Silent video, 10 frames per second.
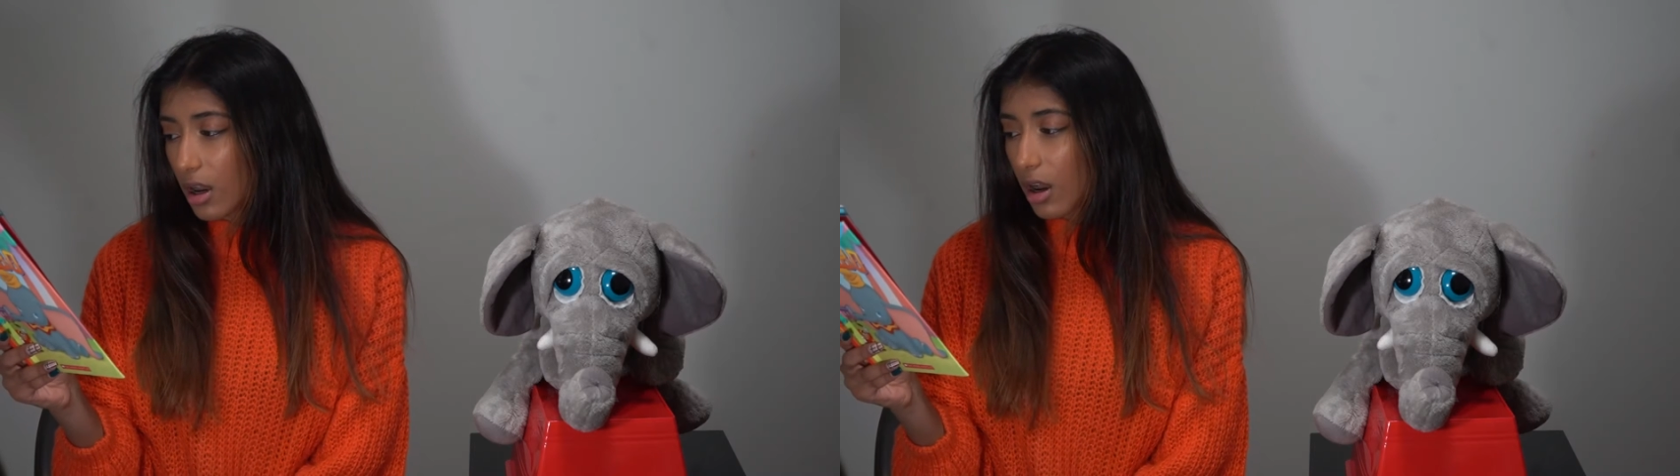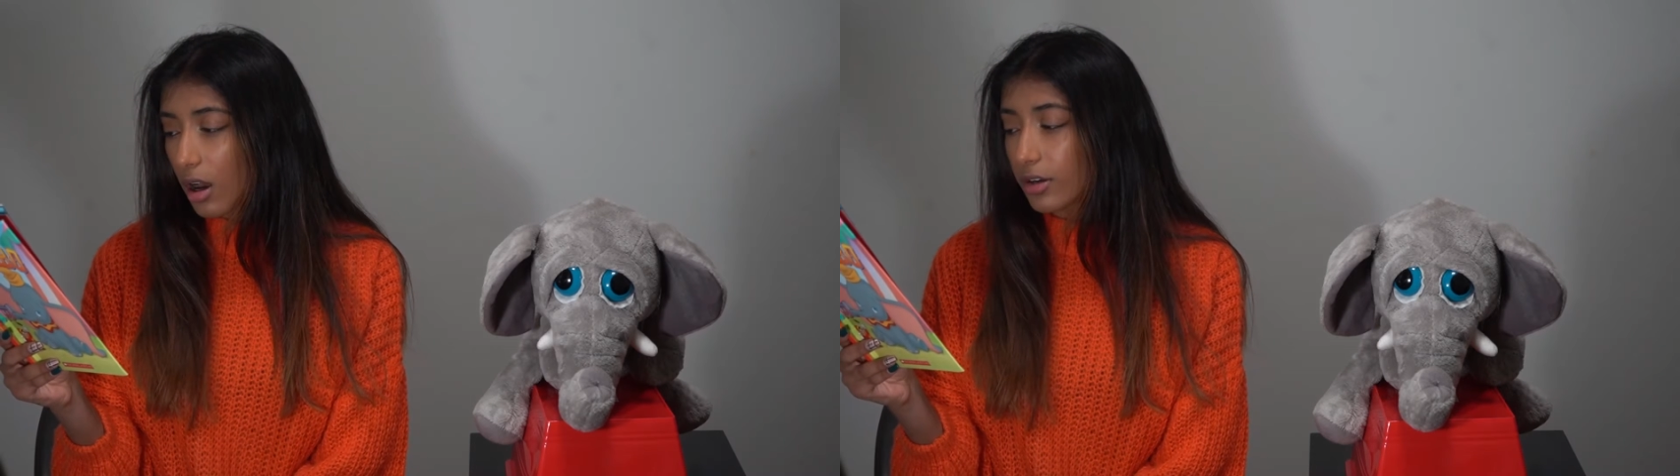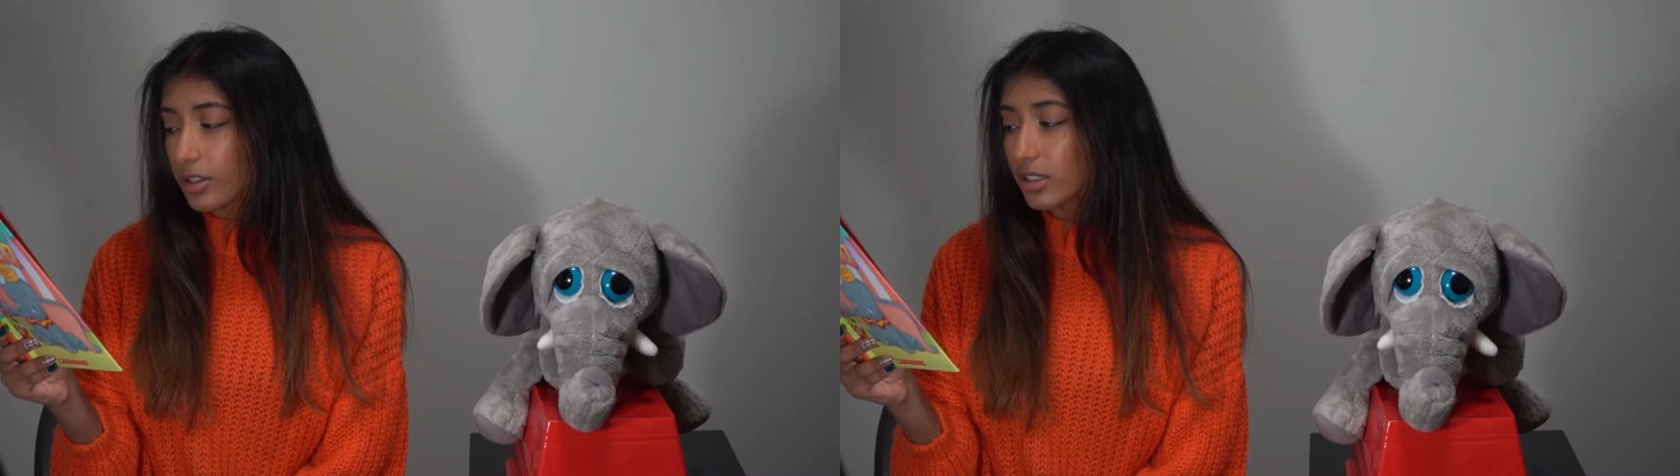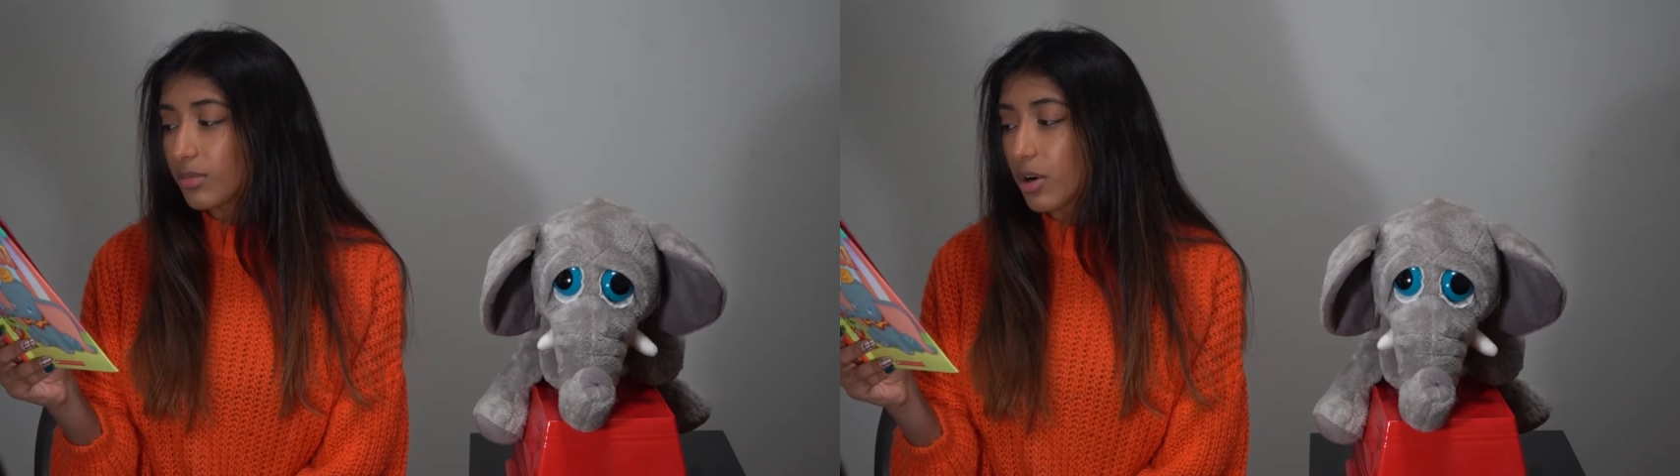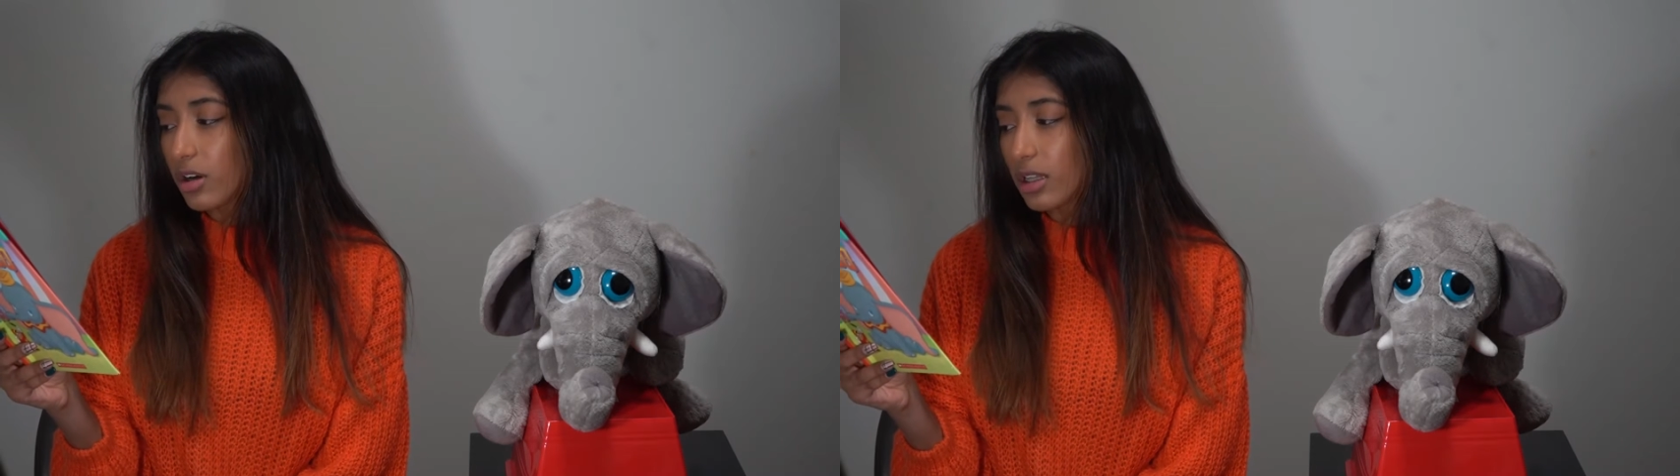On a
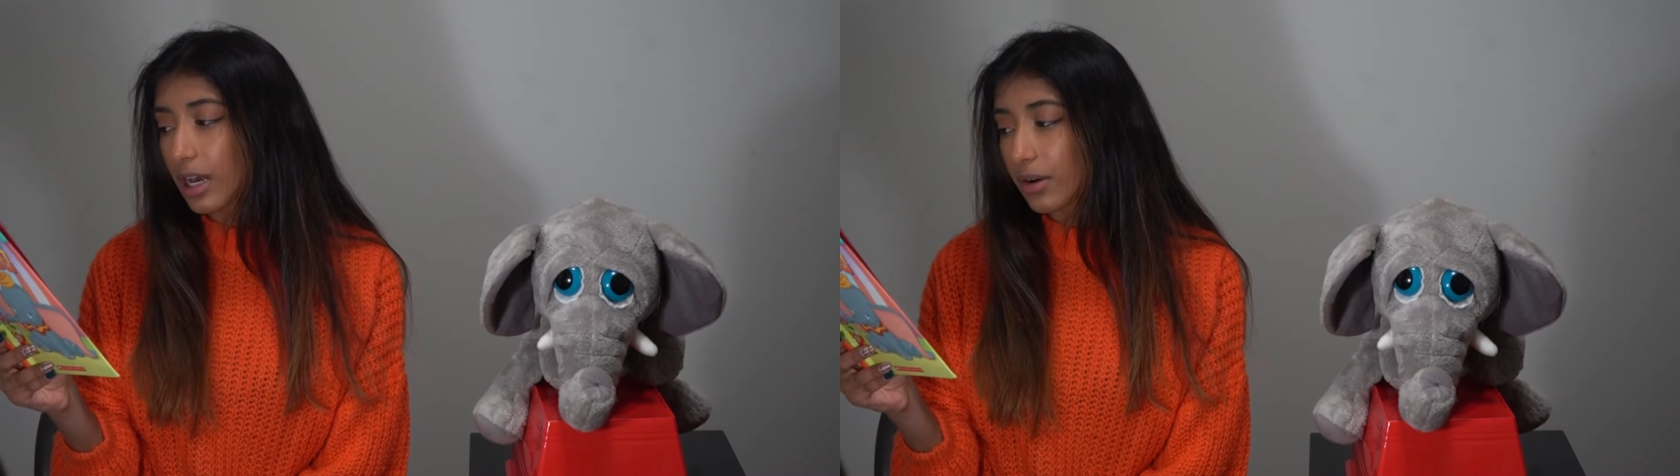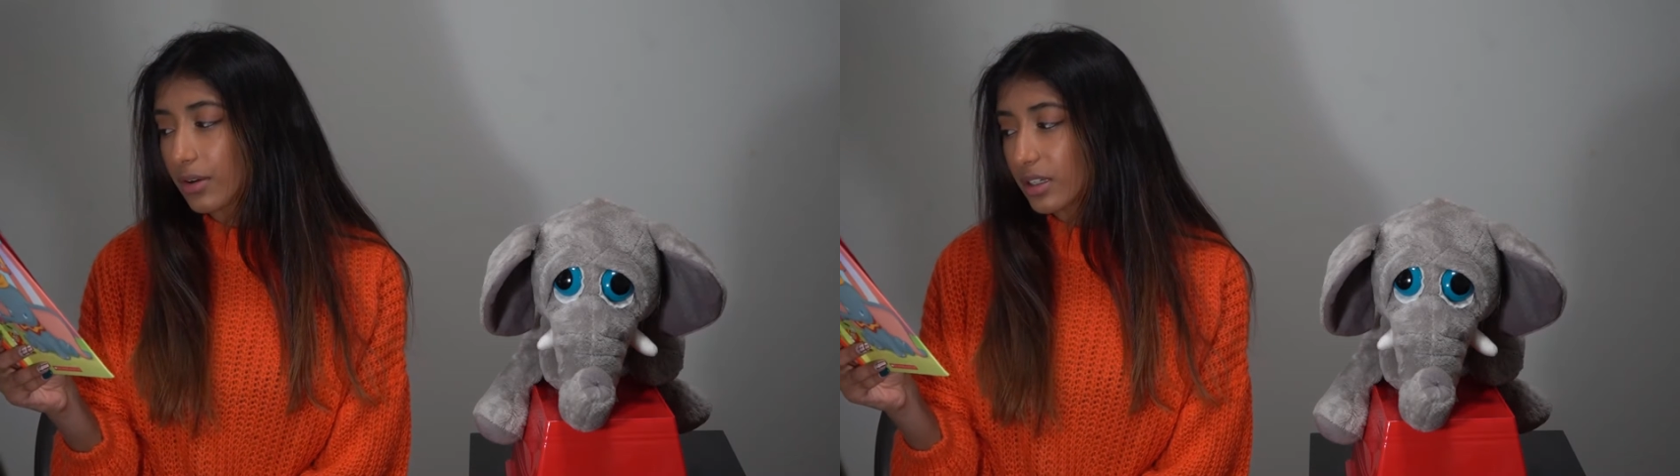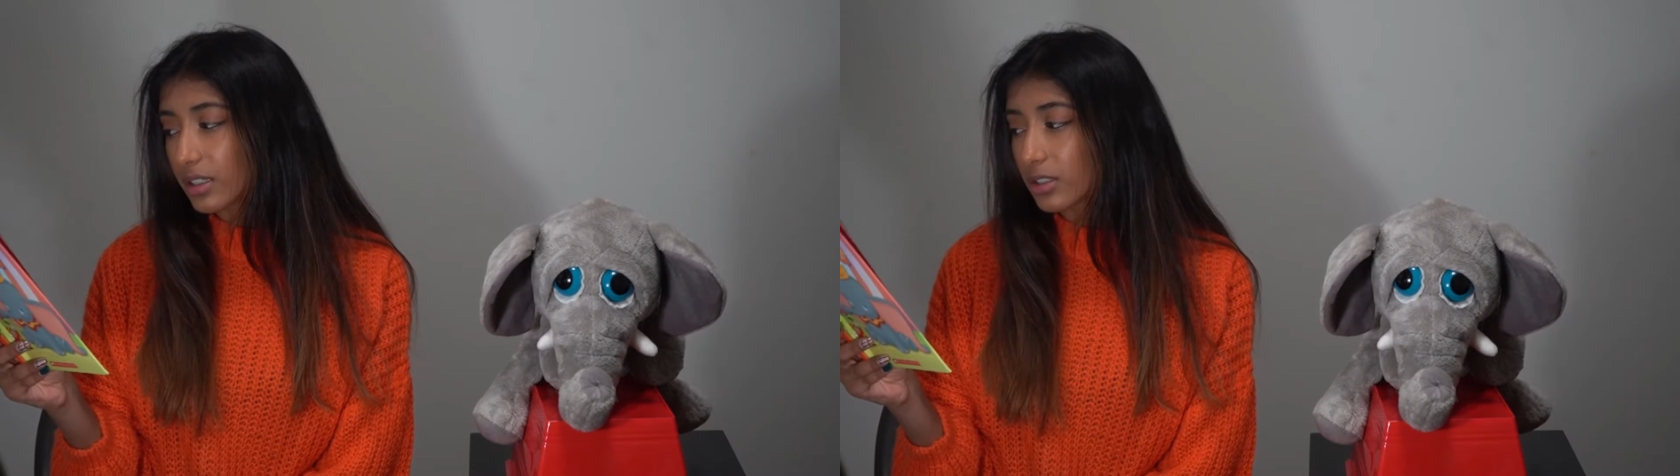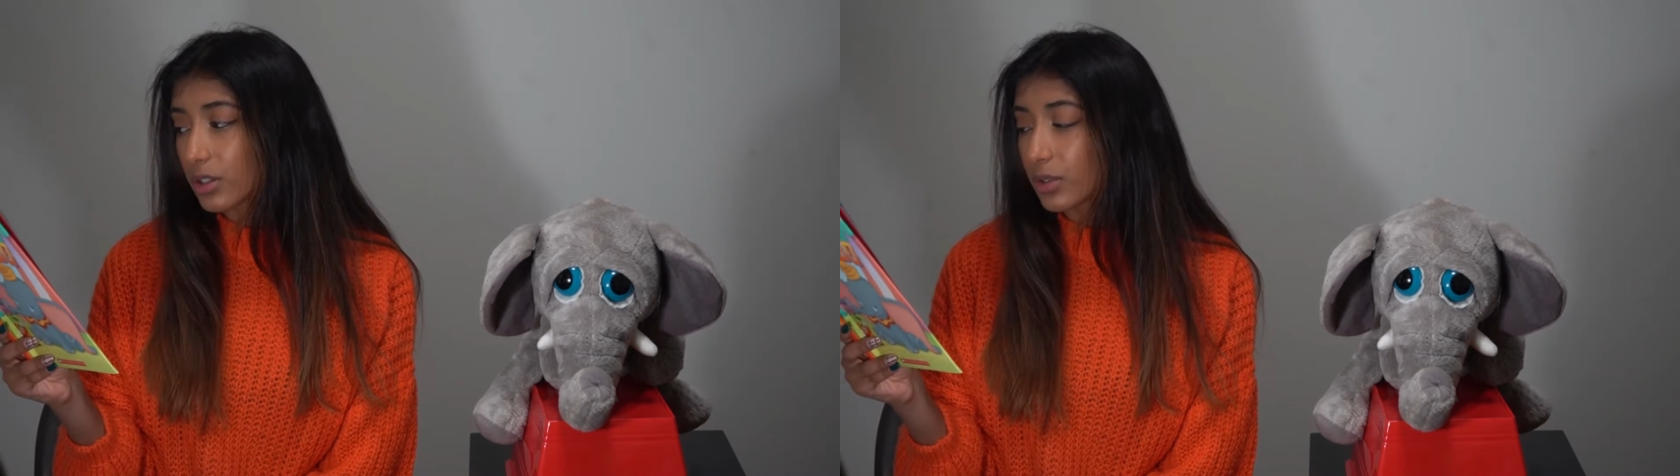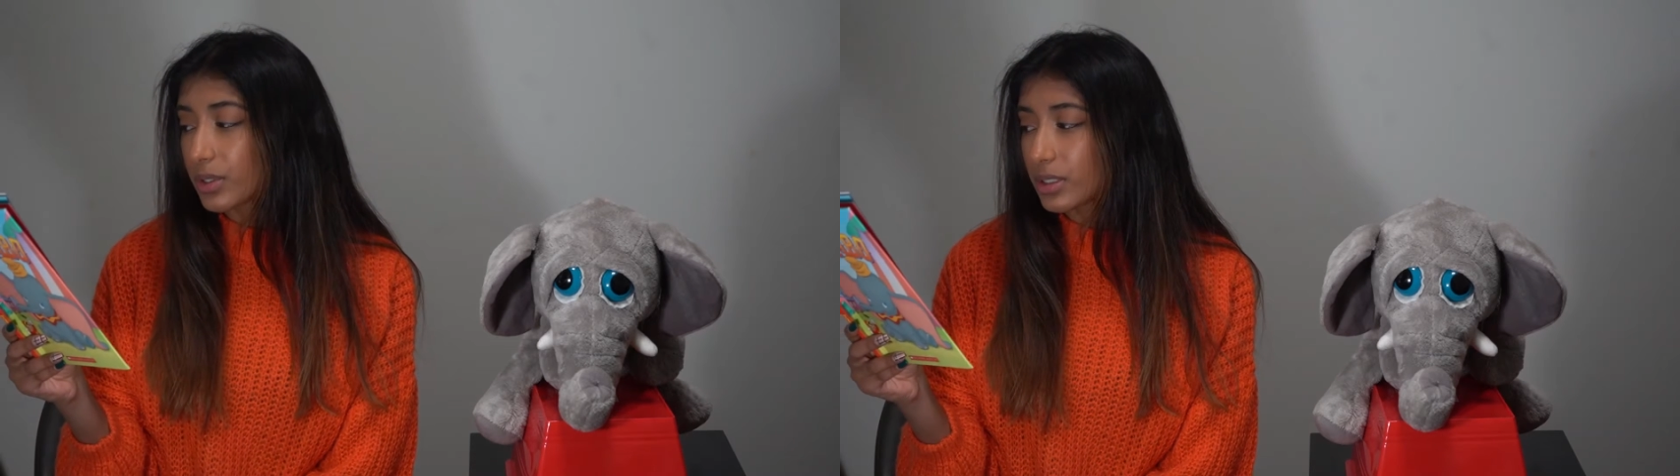small cloud, a
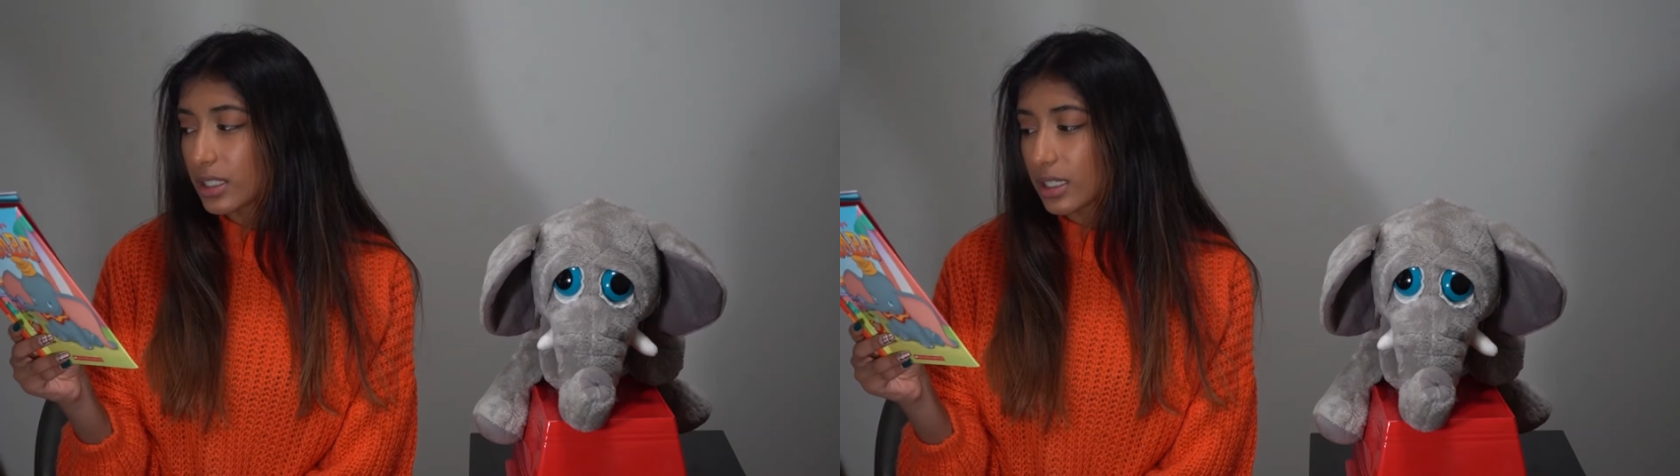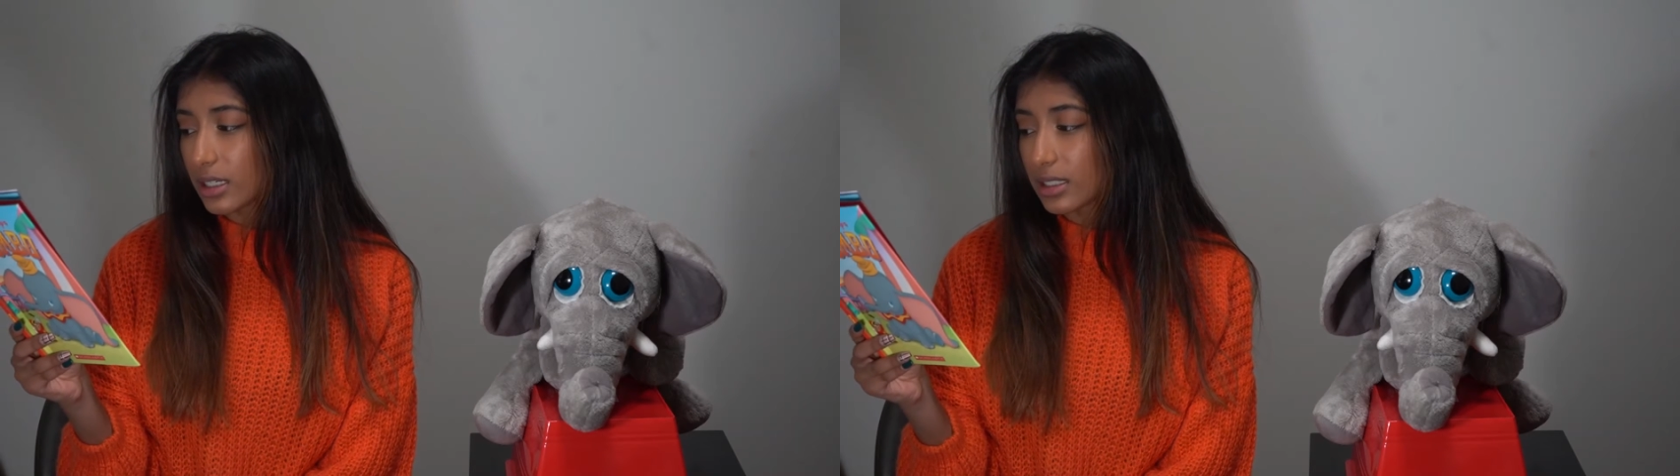stork was sitting,